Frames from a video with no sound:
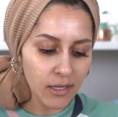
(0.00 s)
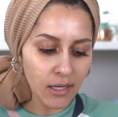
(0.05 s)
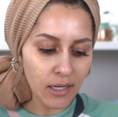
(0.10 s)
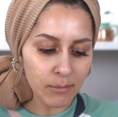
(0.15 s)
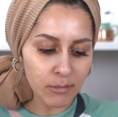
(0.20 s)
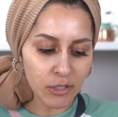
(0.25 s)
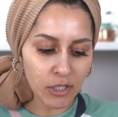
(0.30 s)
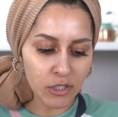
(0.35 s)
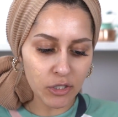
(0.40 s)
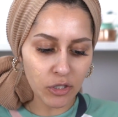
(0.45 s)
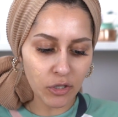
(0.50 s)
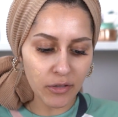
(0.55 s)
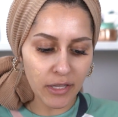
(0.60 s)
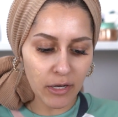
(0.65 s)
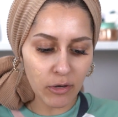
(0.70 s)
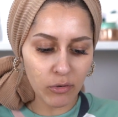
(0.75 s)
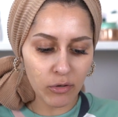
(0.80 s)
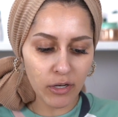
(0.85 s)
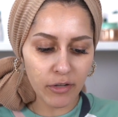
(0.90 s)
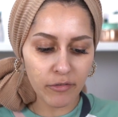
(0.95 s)
I'm just going to dot that
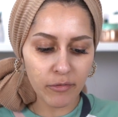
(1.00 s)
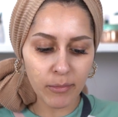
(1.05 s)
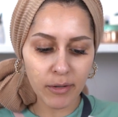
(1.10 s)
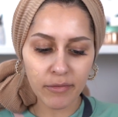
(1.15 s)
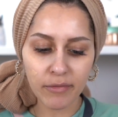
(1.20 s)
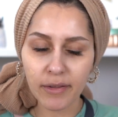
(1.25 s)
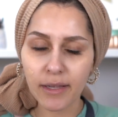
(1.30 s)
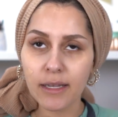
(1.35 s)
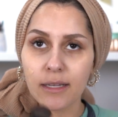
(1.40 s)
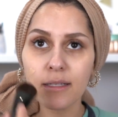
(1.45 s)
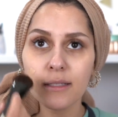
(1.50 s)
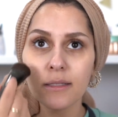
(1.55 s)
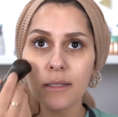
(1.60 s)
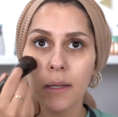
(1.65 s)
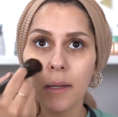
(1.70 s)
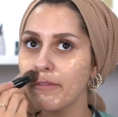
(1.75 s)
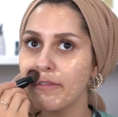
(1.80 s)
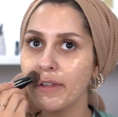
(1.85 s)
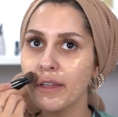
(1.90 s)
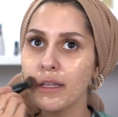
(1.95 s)
all over my face.
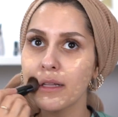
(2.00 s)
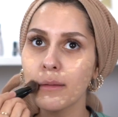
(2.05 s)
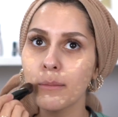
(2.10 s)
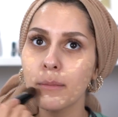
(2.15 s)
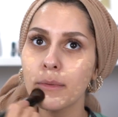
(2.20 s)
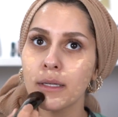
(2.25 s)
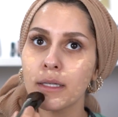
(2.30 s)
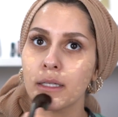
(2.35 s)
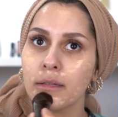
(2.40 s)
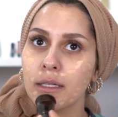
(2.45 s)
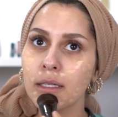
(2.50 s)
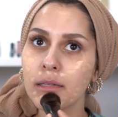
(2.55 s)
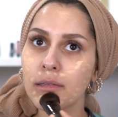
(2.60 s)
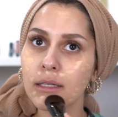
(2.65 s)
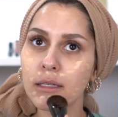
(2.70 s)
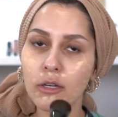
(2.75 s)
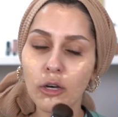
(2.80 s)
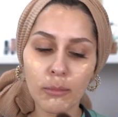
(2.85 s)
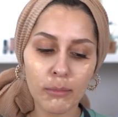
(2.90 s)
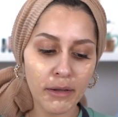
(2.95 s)
Film
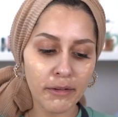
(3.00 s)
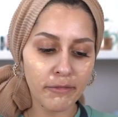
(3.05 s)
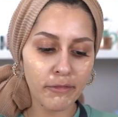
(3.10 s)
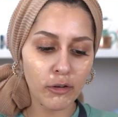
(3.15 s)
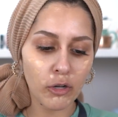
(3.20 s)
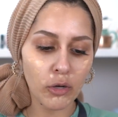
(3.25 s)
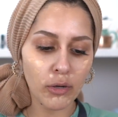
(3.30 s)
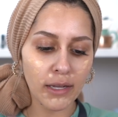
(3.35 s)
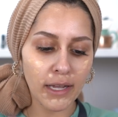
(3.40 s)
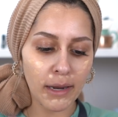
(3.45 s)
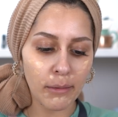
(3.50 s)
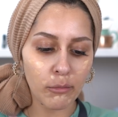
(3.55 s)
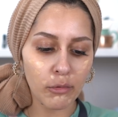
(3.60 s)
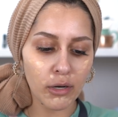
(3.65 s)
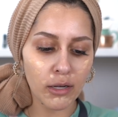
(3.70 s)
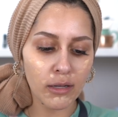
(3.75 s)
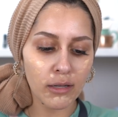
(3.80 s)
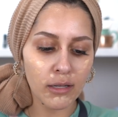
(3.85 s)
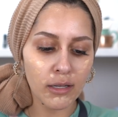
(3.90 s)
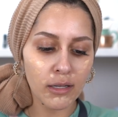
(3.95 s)
on my vlog
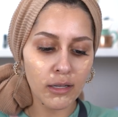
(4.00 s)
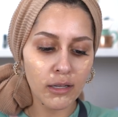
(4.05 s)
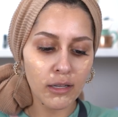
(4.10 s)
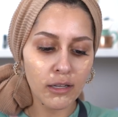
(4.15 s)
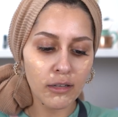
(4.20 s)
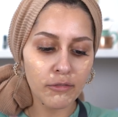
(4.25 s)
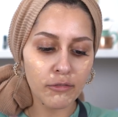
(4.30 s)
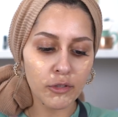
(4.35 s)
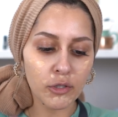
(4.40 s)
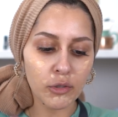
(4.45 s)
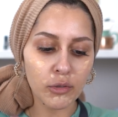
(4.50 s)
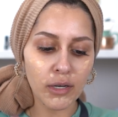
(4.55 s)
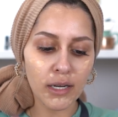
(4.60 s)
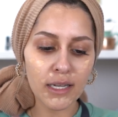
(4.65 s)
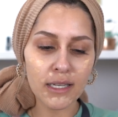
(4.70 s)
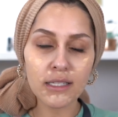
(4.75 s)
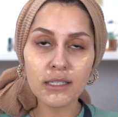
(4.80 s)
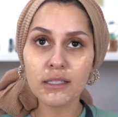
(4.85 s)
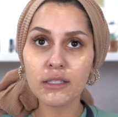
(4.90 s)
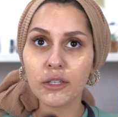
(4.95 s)
camera for you
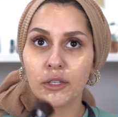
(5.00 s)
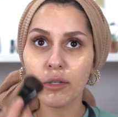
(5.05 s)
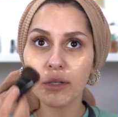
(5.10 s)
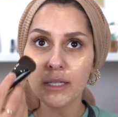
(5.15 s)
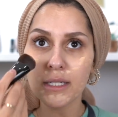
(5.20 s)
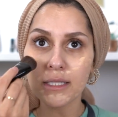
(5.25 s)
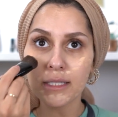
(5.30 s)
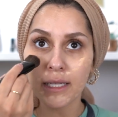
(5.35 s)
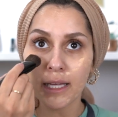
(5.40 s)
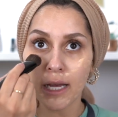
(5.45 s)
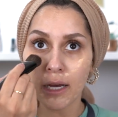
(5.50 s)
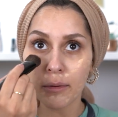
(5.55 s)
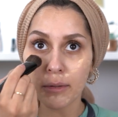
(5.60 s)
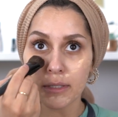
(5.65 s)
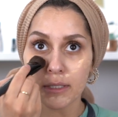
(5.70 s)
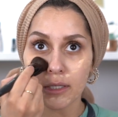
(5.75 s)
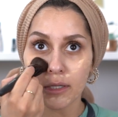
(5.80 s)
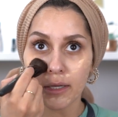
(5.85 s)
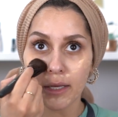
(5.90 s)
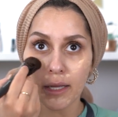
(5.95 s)
guys so you can see how
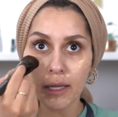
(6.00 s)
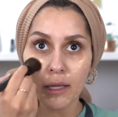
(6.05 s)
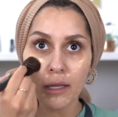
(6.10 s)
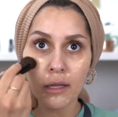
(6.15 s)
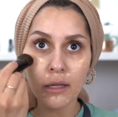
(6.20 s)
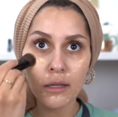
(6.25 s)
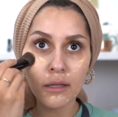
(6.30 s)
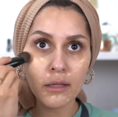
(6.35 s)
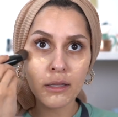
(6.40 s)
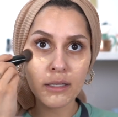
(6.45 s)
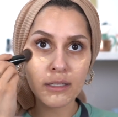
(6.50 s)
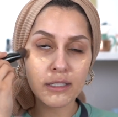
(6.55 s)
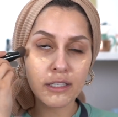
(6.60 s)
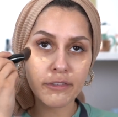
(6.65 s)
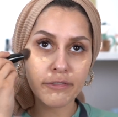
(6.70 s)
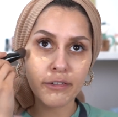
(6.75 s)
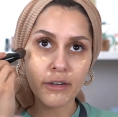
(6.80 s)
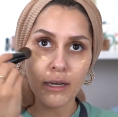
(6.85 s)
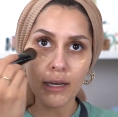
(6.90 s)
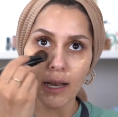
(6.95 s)
it's looking in
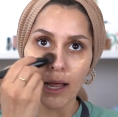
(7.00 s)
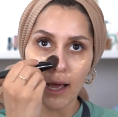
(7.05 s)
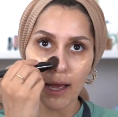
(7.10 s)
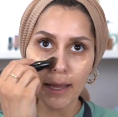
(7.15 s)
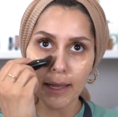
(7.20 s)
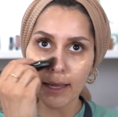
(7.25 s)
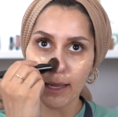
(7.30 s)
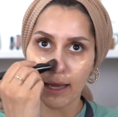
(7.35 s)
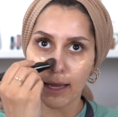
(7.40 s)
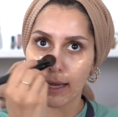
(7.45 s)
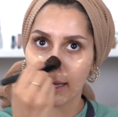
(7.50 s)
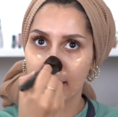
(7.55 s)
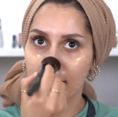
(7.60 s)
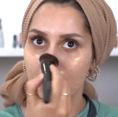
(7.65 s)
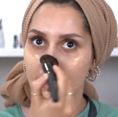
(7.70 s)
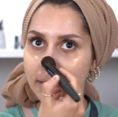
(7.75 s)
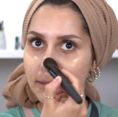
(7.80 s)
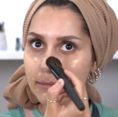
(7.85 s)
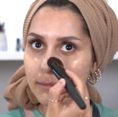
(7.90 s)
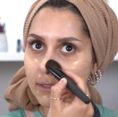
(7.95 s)
different light
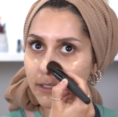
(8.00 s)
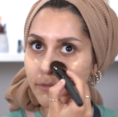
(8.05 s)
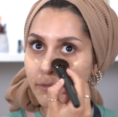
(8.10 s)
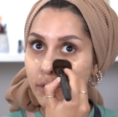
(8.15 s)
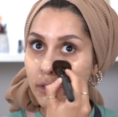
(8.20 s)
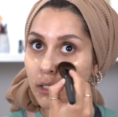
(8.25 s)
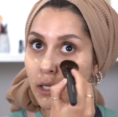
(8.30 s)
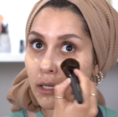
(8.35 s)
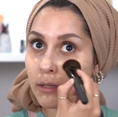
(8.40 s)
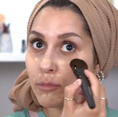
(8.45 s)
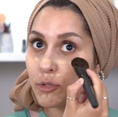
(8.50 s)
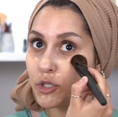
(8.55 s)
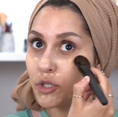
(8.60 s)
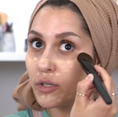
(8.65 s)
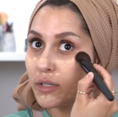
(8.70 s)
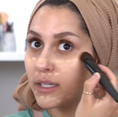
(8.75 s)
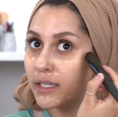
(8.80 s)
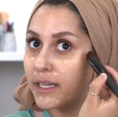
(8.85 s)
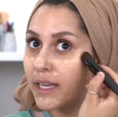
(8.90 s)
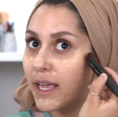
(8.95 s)
and different times
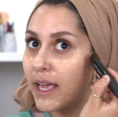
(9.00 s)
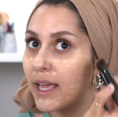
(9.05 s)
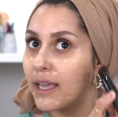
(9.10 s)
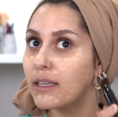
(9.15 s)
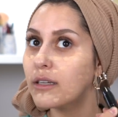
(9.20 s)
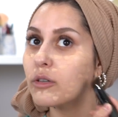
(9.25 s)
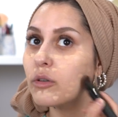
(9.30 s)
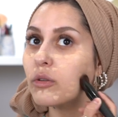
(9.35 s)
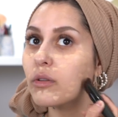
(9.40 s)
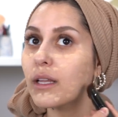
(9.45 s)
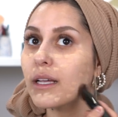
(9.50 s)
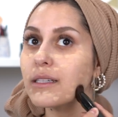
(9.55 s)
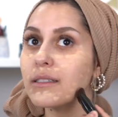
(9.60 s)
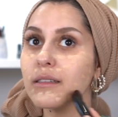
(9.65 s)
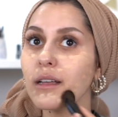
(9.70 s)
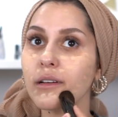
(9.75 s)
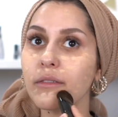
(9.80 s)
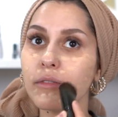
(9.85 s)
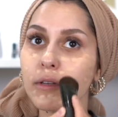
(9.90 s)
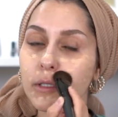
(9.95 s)
during the day and all that
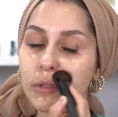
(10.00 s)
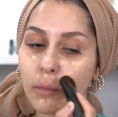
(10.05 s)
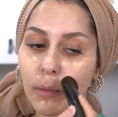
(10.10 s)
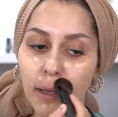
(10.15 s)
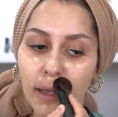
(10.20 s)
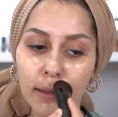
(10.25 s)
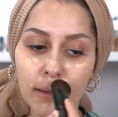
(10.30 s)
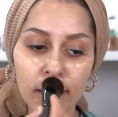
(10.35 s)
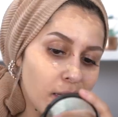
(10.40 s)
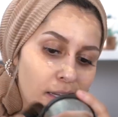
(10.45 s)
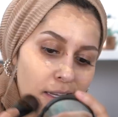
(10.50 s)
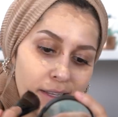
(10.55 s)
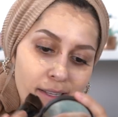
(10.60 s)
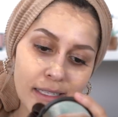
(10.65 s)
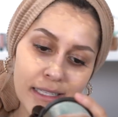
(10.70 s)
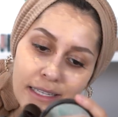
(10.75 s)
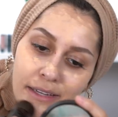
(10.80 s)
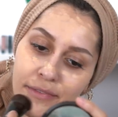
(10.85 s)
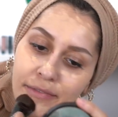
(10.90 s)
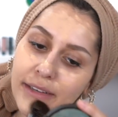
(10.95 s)
stuff as well.
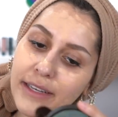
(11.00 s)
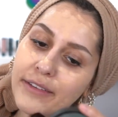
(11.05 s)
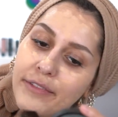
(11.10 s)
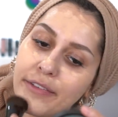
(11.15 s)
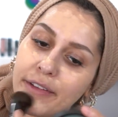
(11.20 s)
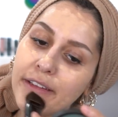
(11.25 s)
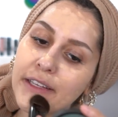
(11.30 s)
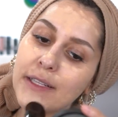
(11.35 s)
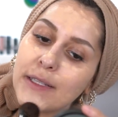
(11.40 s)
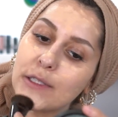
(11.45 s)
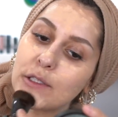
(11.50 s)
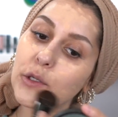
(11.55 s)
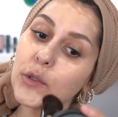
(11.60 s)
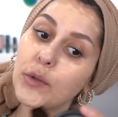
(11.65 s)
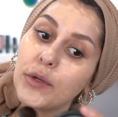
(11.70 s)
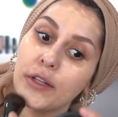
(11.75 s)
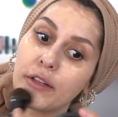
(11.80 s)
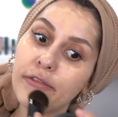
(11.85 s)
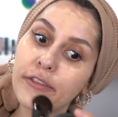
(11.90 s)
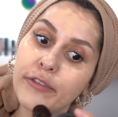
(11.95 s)
It definitely feels
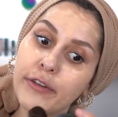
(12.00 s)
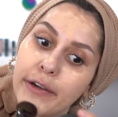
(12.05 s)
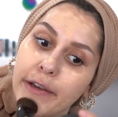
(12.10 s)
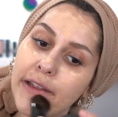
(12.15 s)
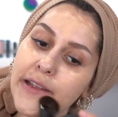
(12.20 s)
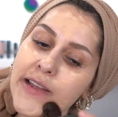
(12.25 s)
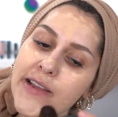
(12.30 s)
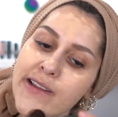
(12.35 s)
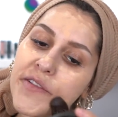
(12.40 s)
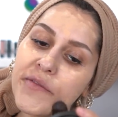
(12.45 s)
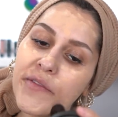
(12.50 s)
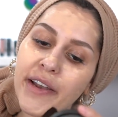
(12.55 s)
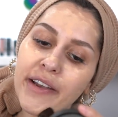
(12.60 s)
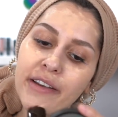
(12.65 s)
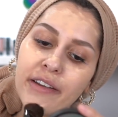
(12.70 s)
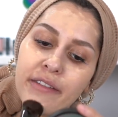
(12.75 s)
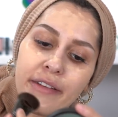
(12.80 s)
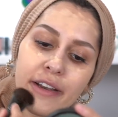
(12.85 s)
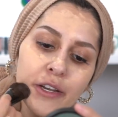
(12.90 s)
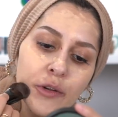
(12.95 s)
oil-free. It's
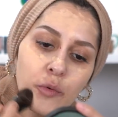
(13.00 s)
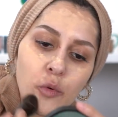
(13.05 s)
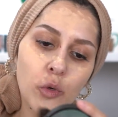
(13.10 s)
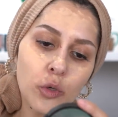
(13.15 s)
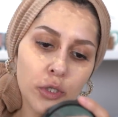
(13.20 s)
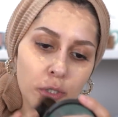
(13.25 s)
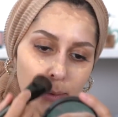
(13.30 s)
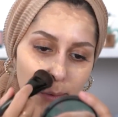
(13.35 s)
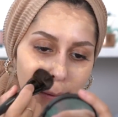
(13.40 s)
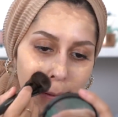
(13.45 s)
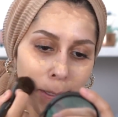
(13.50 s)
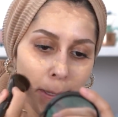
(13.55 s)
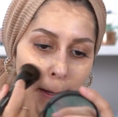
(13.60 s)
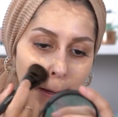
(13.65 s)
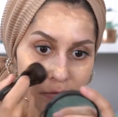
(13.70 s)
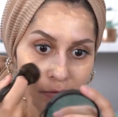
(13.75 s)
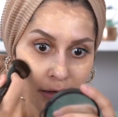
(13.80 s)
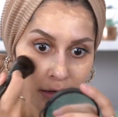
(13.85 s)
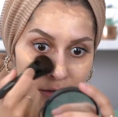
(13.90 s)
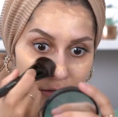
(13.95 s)
very, very watery.
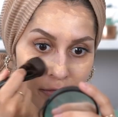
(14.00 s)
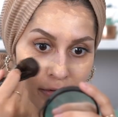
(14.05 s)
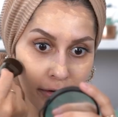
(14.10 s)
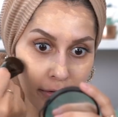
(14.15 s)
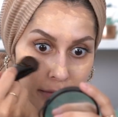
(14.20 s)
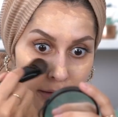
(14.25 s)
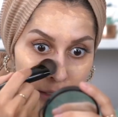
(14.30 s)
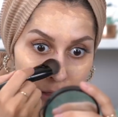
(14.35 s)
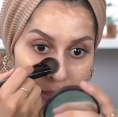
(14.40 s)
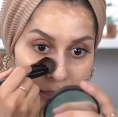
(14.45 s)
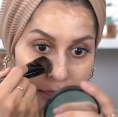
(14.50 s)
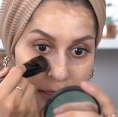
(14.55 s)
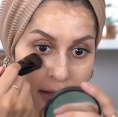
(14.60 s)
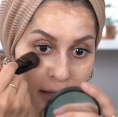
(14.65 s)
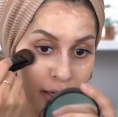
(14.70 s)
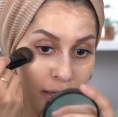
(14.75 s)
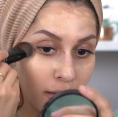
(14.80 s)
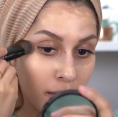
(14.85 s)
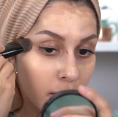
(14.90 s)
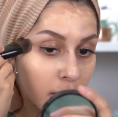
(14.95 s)
It's very, very
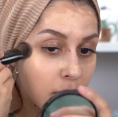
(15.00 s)
thin.